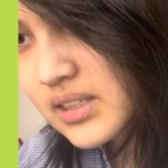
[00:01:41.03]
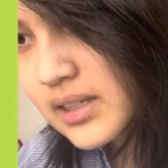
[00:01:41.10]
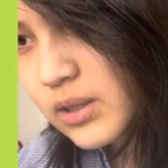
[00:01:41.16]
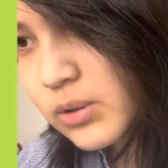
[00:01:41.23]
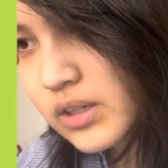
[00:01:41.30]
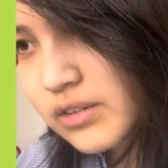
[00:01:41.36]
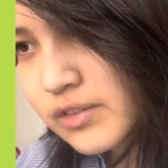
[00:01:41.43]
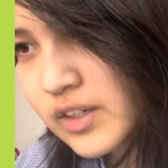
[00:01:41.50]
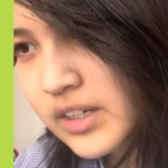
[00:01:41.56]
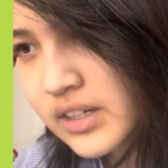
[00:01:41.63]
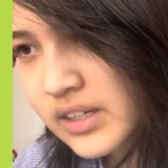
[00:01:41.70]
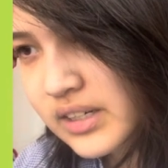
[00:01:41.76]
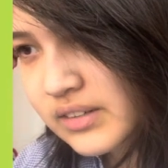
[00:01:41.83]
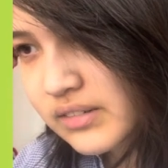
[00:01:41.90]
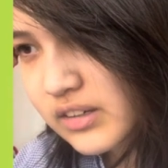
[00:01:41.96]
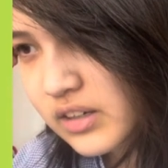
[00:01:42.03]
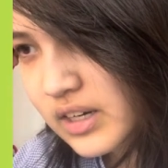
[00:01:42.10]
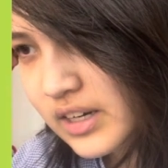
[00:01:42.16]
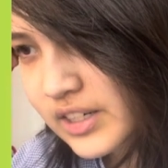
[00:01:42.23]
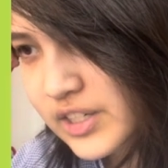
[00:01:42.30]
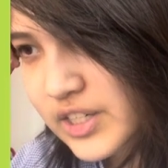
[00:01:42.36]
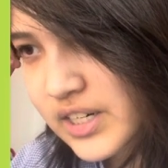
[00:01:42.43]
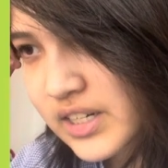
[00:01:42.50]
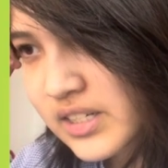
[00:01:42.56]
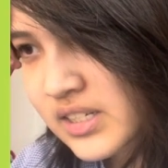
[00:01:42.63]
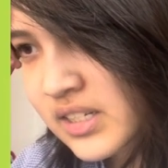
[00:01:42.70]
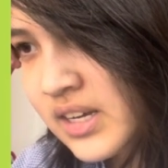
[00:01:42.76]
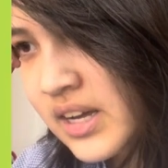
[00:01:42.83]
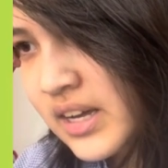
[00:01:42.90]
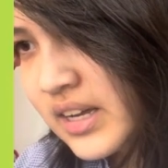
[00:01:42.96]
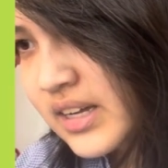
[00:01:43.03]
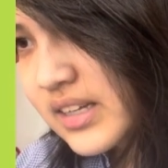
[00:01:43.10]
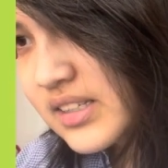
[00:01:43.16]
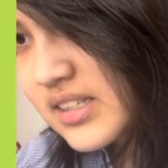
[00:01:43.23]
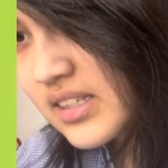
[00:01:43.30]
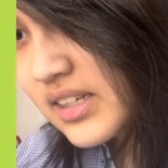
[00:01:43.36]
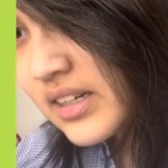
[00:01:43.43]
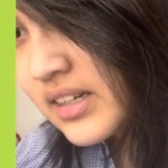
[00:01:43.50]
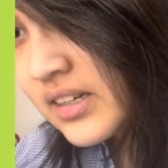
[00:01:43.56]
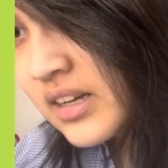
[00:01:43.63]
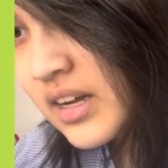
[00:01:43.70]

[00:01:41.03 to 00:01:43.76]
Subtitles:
however, and contrast. Instead,